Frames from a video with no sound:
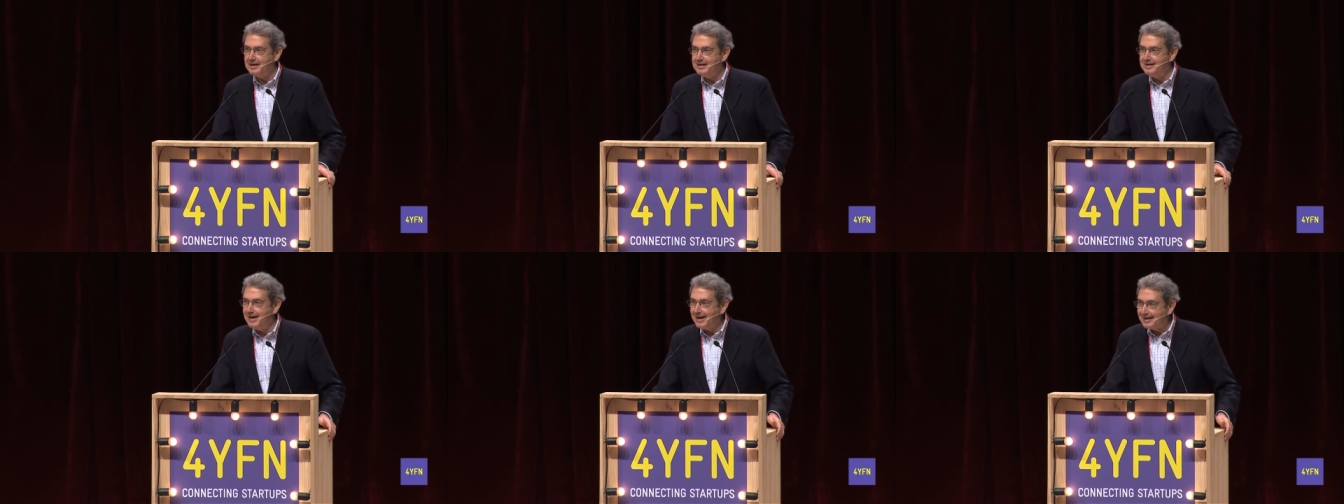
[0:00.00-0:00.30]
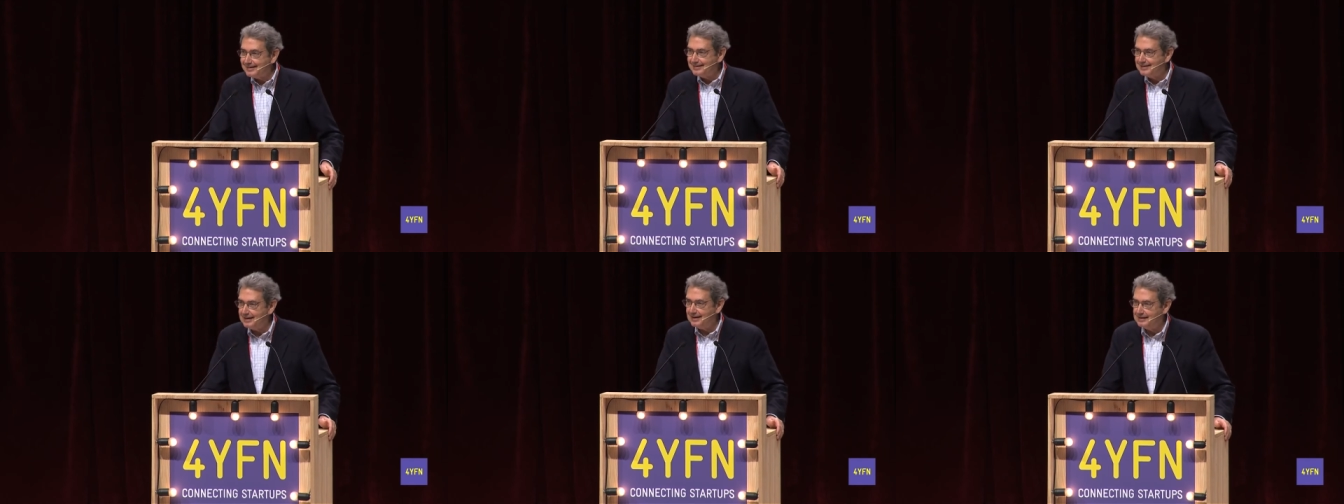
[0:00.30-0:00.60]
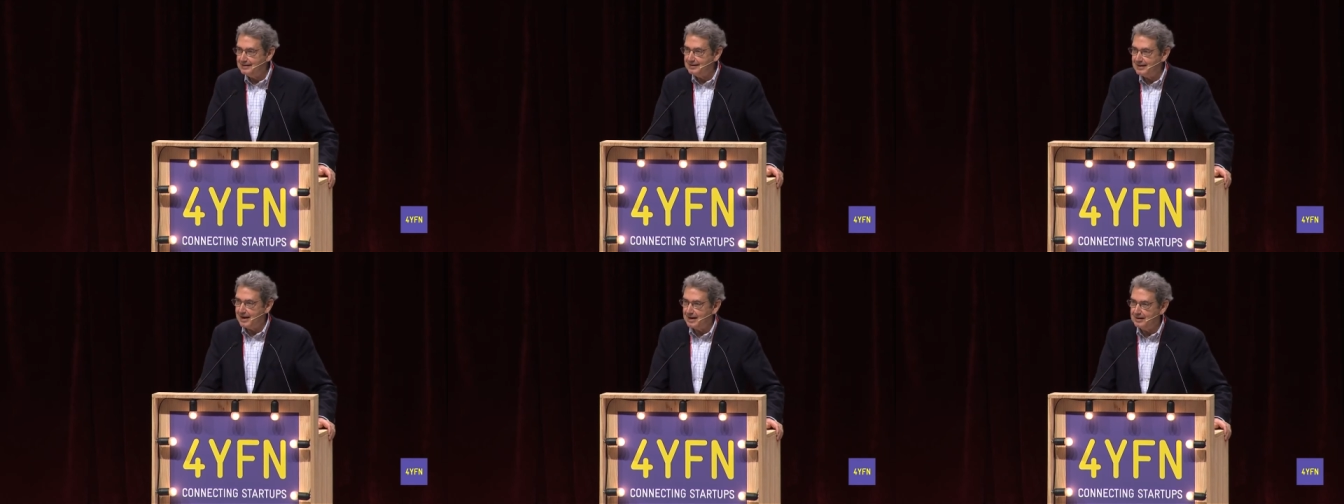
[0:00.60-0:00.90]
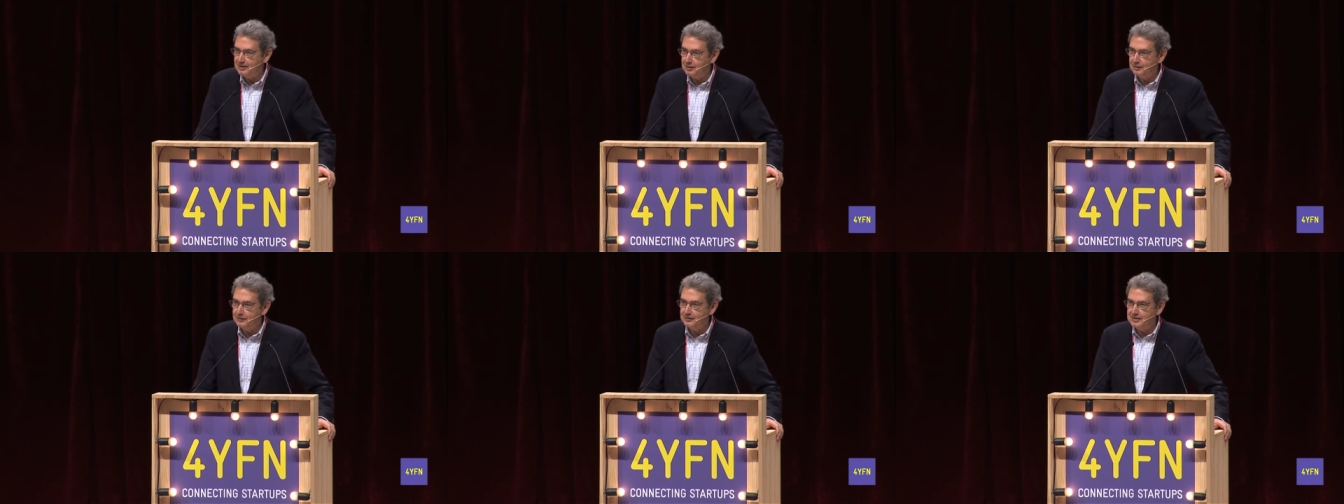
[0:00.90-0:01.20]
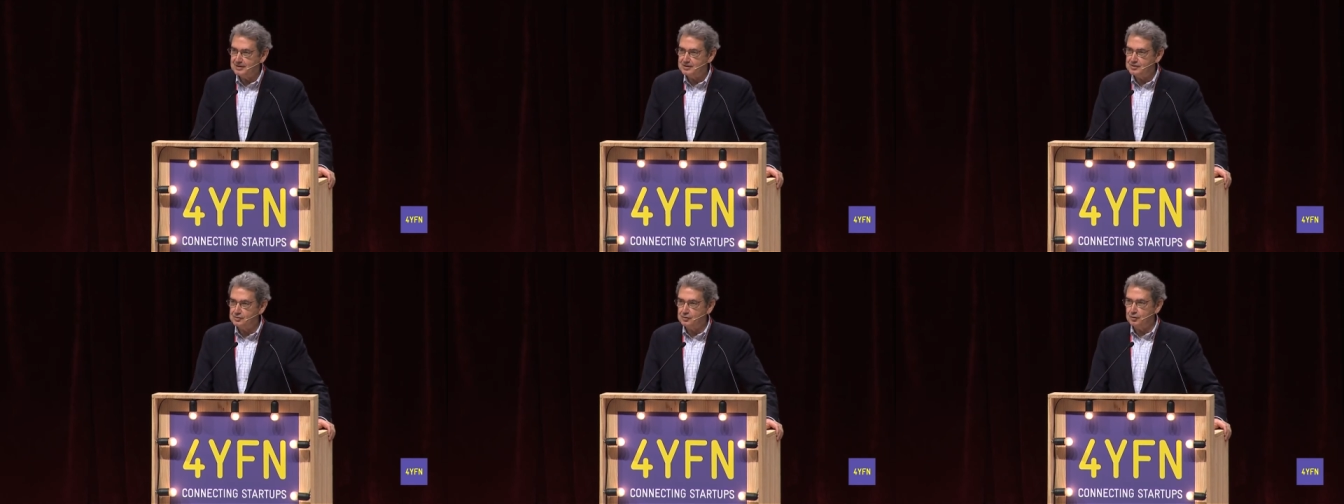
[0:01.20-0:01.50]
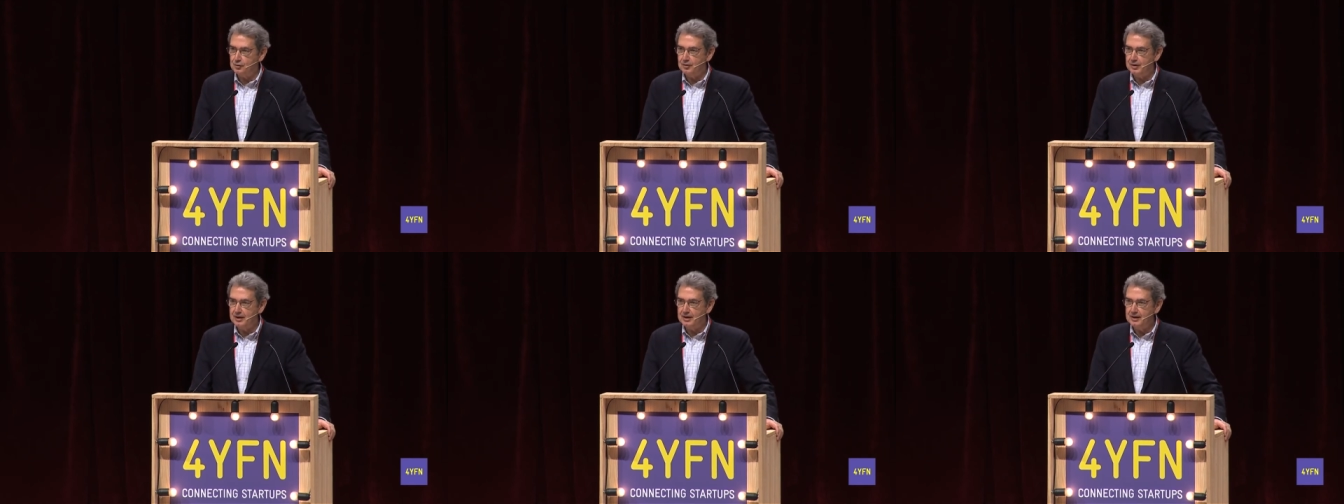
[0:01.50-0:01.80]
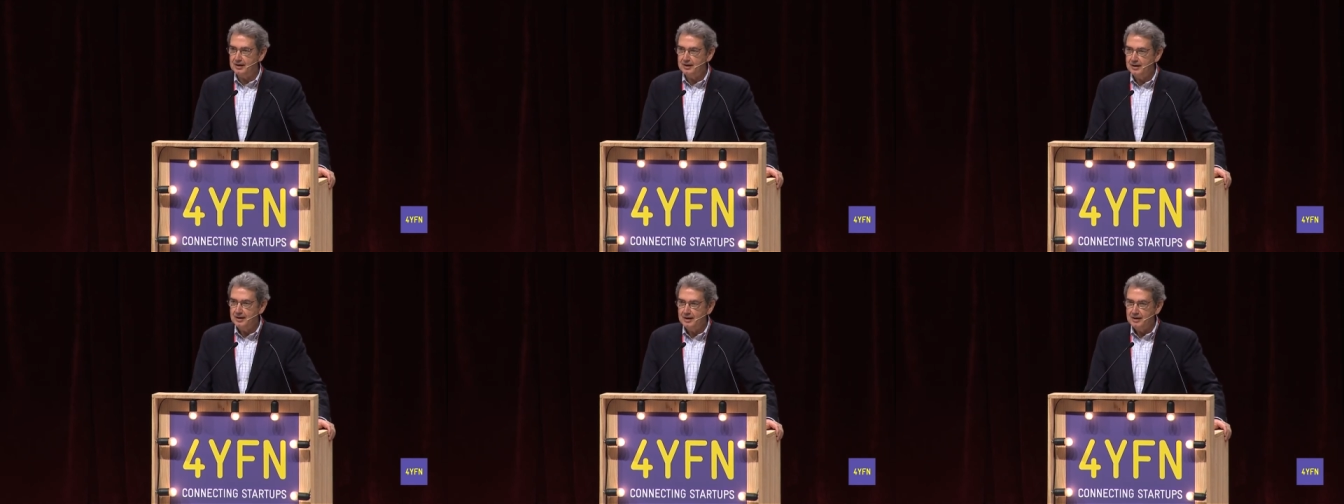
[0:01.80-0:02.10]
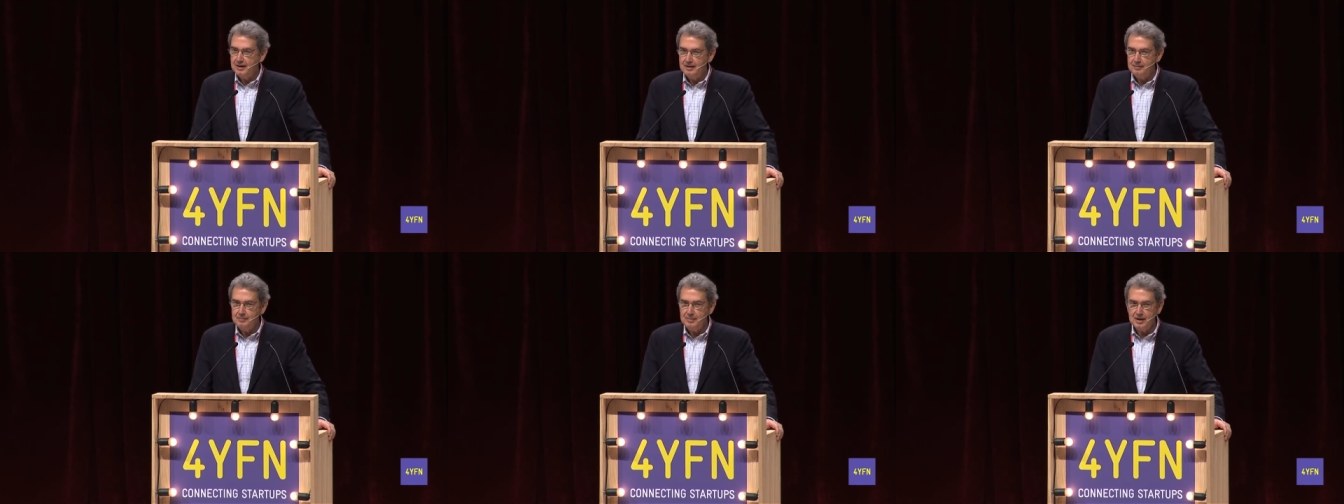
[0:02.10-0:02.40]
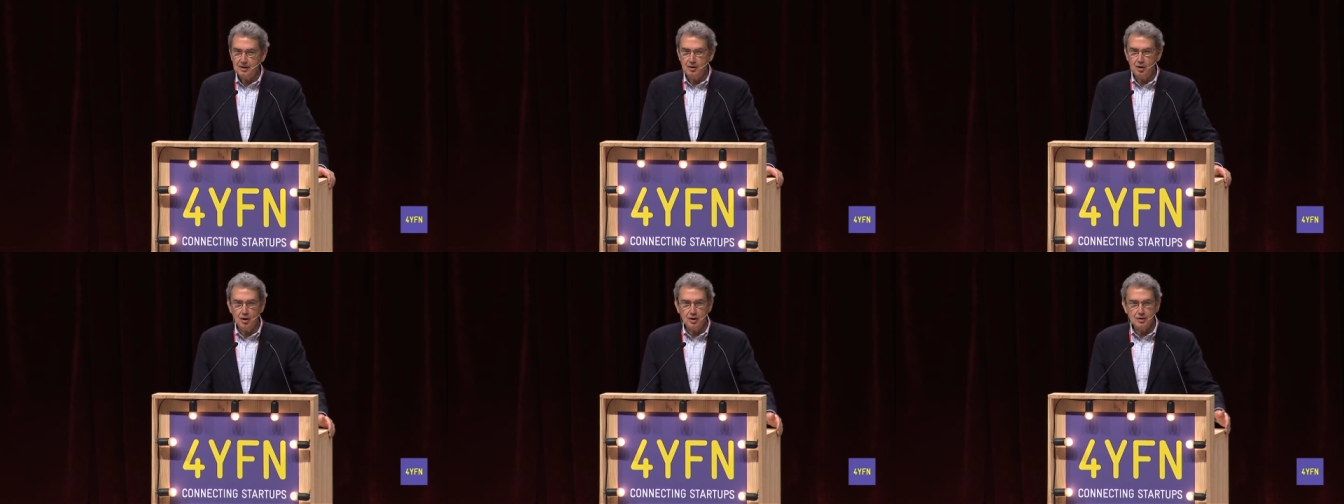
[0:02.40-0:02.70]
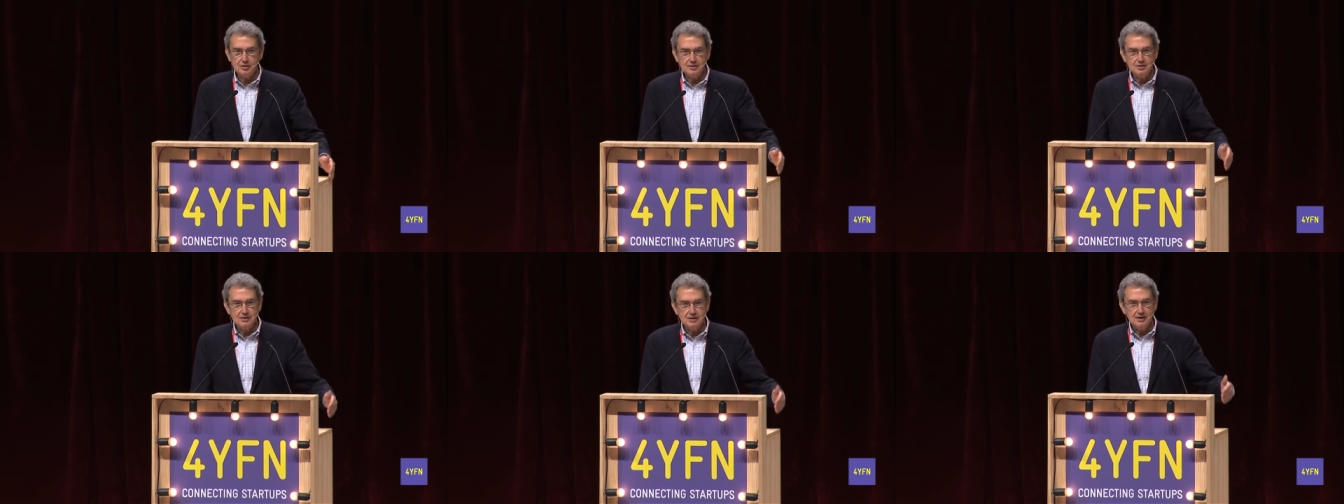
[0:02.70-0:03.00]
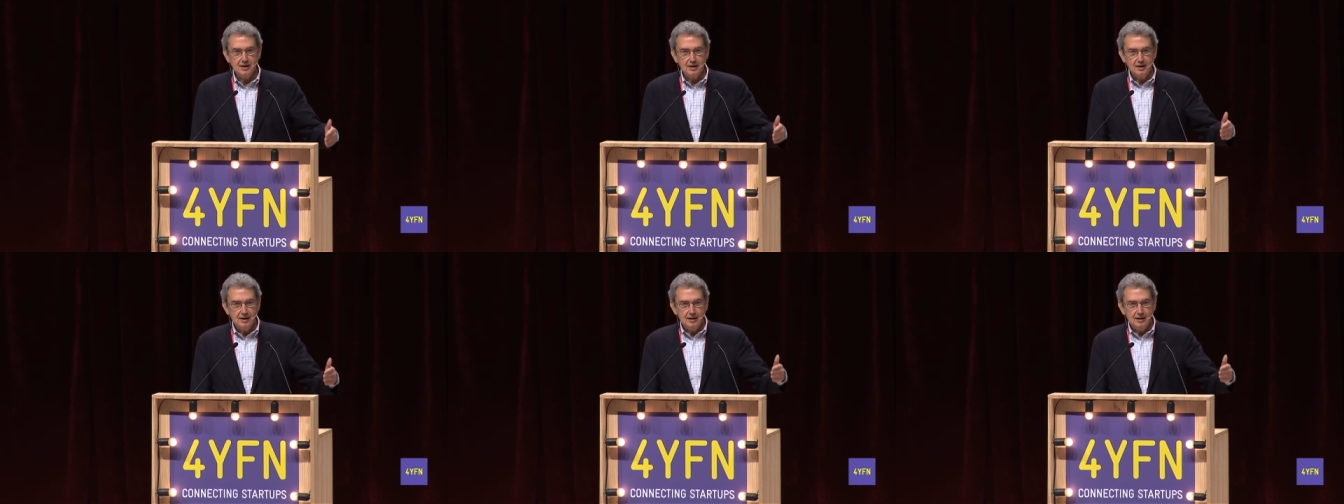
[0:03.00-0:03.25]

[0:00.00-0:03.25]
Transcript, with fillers: yet the end of the story because